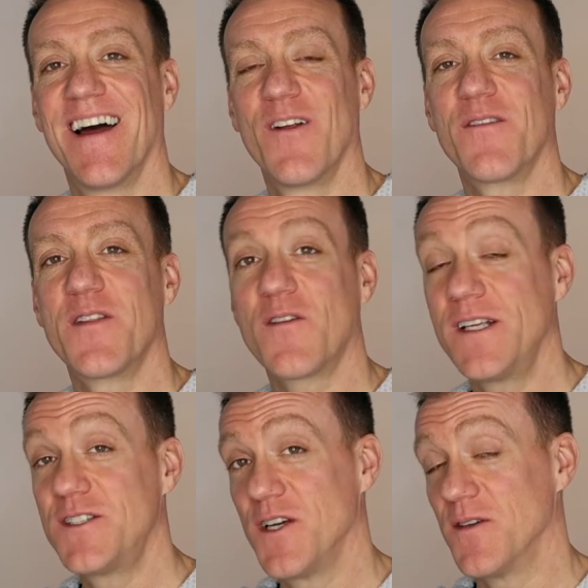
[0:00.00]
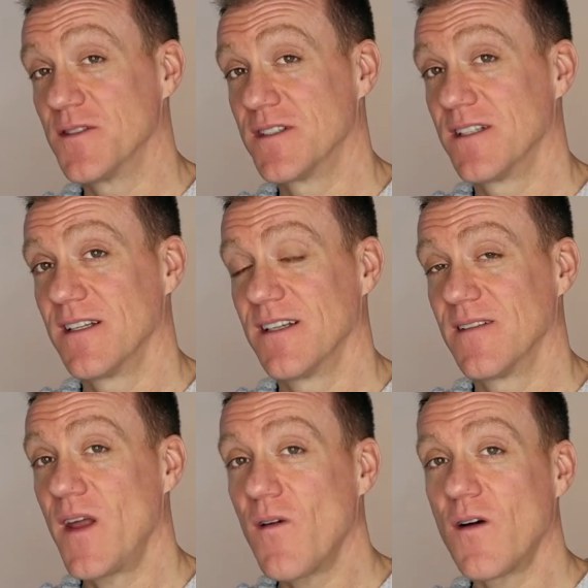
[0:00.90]
Look for the green shoots.
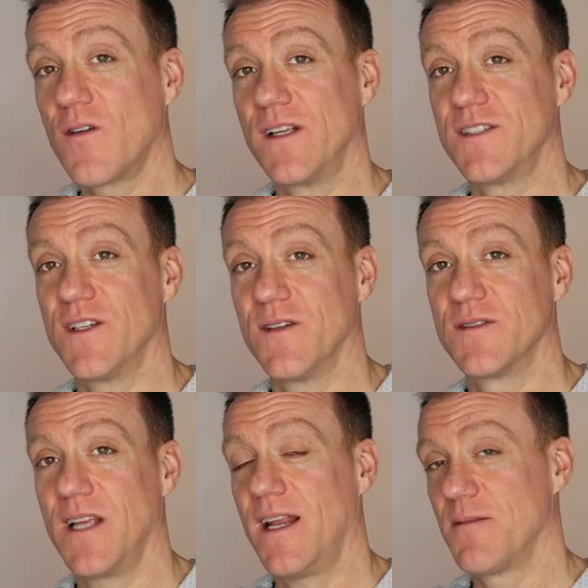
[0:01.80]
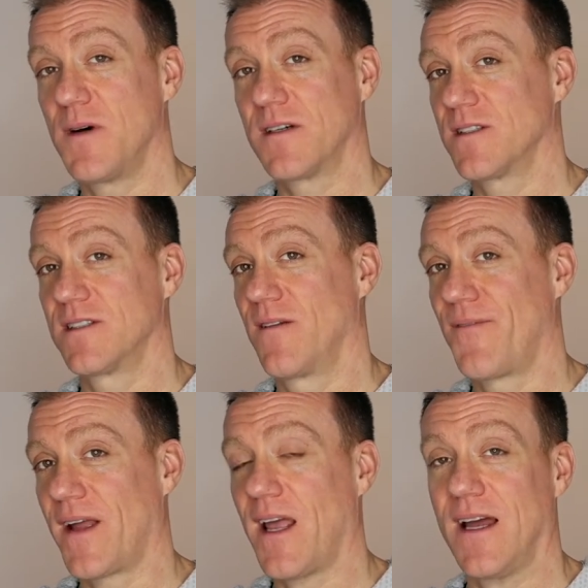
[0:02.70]
There are green shoots in
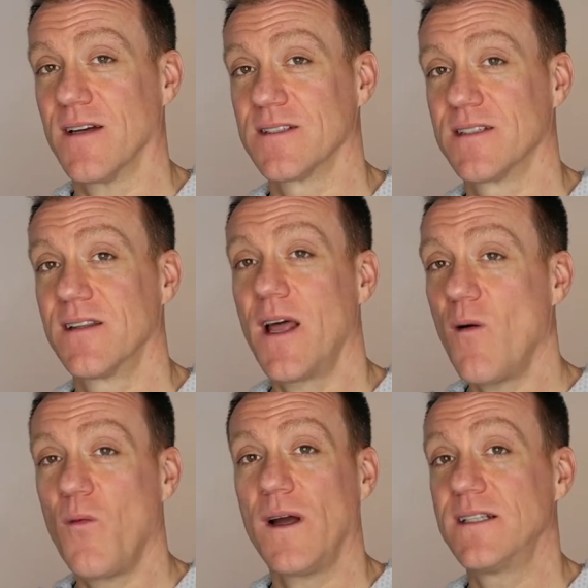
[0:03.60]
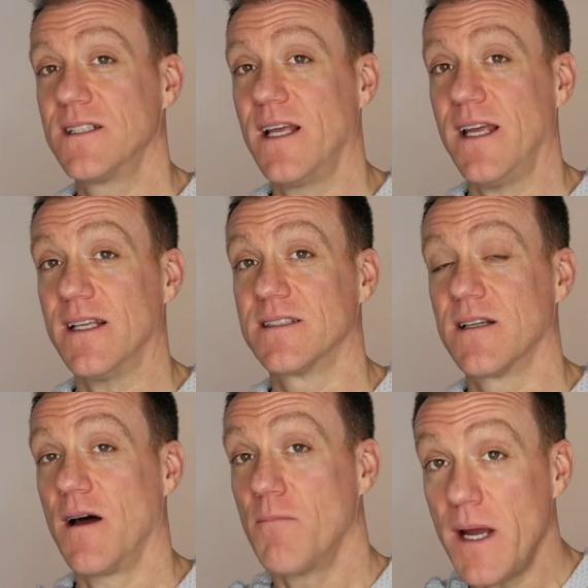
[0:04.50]
amongst the chaos. There always is.
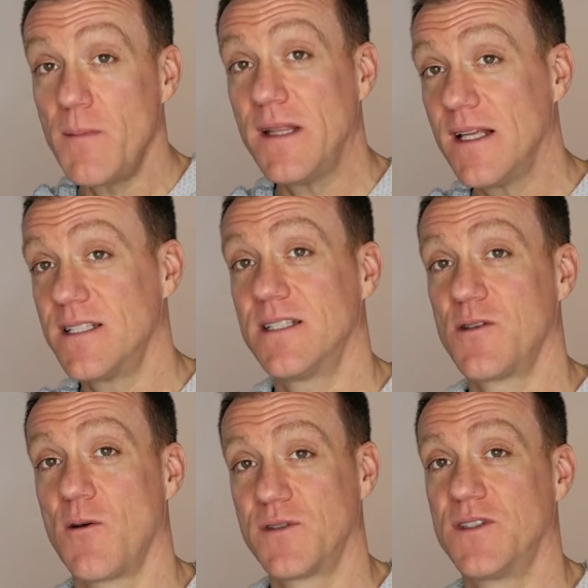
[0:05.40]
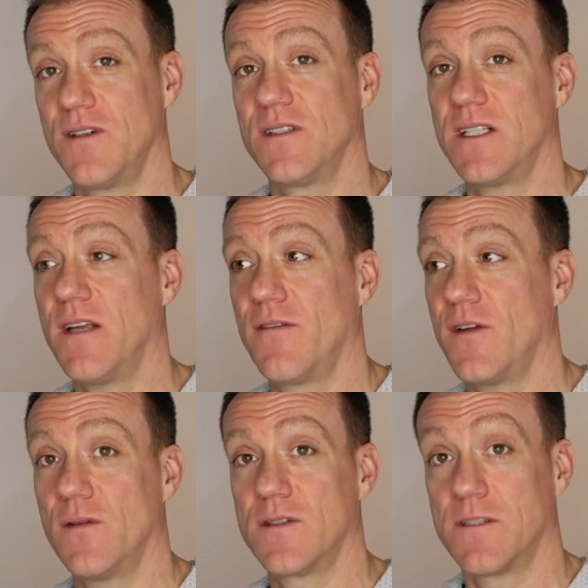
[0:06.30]
And maybe this is an opportunity for
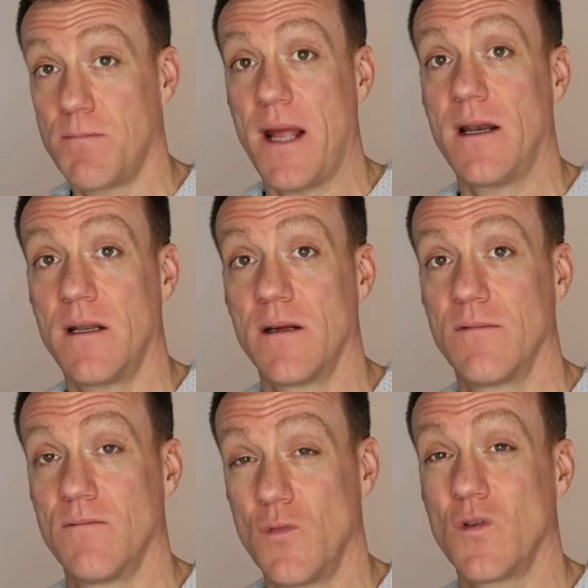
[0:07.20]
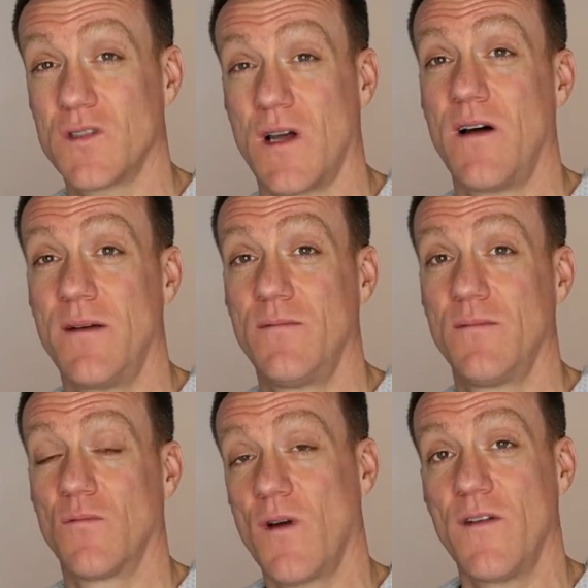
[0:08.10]
you to spend more time
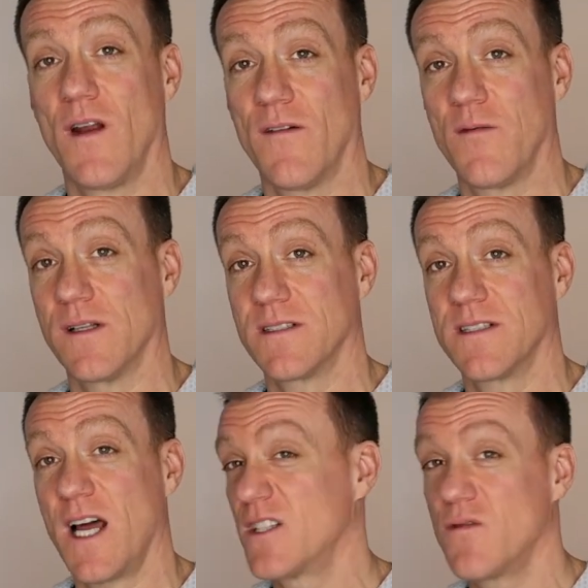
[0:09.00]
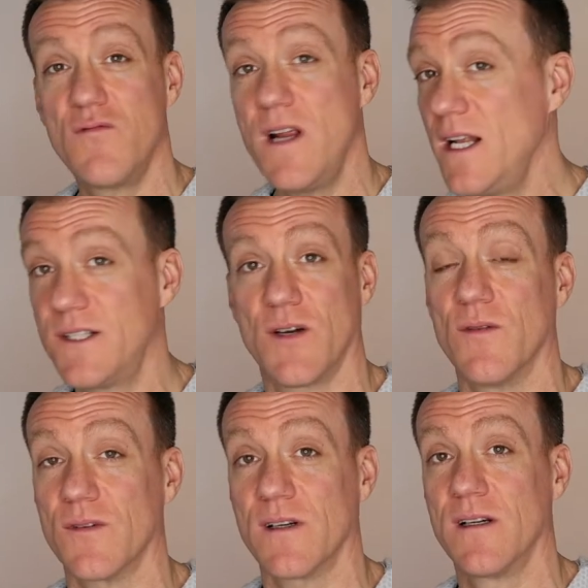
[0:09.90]
with your loved ones and to really
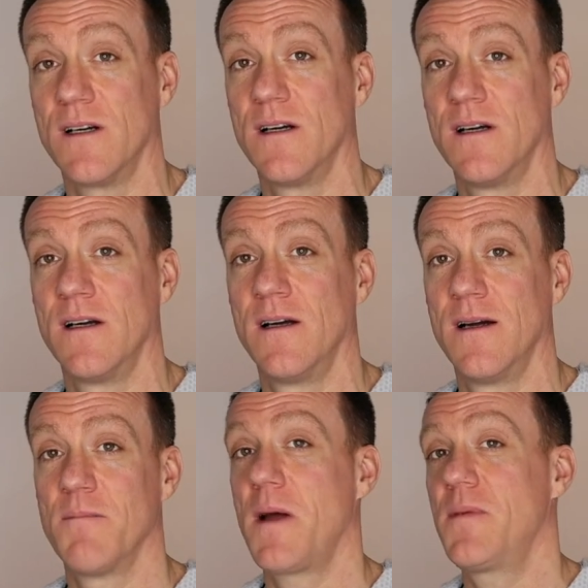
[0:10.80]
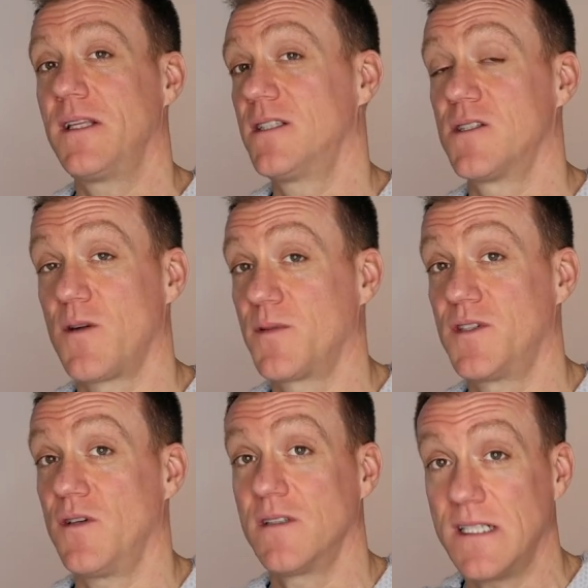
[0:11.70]
talk. Maybe this is an
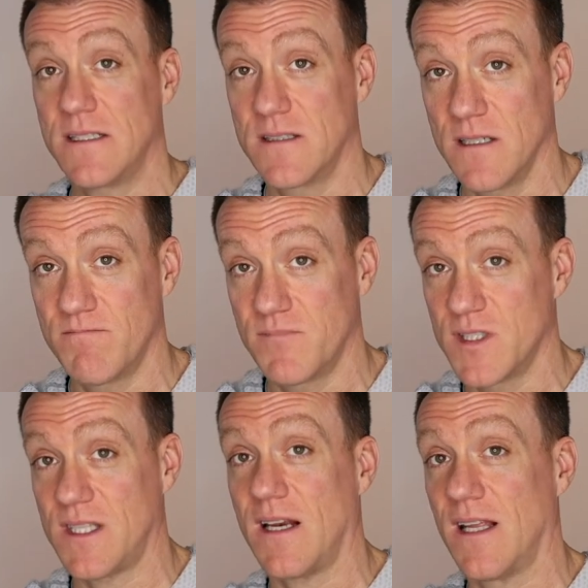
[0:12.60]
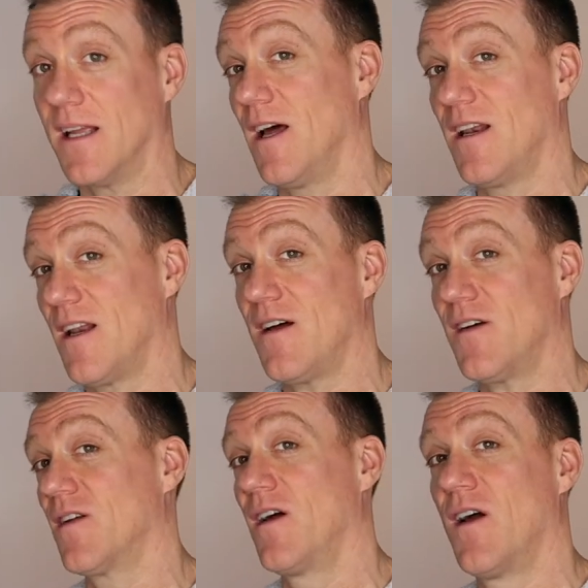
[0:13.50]
opportunity to study and
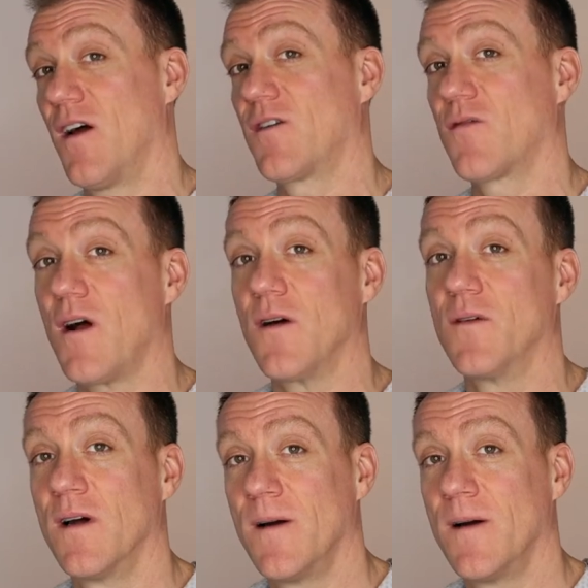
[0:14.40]
learn and grow.